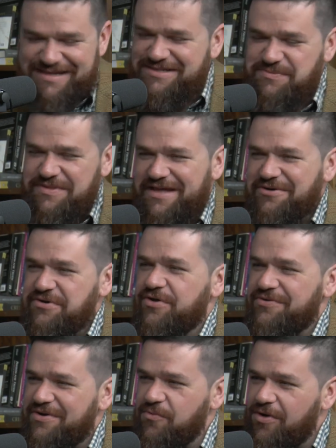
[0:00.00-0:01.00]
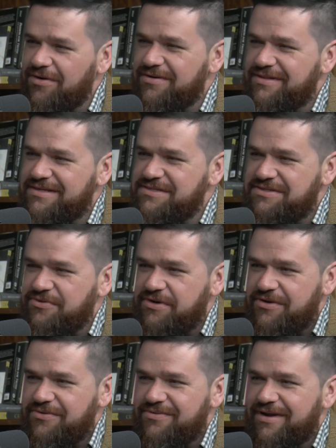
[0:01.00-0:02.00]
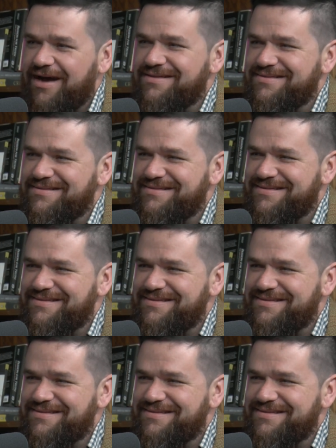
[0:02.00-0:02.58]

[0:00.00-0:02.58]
that doesn't mean they don't know they're in water. They just don't know. Well, that's not... true.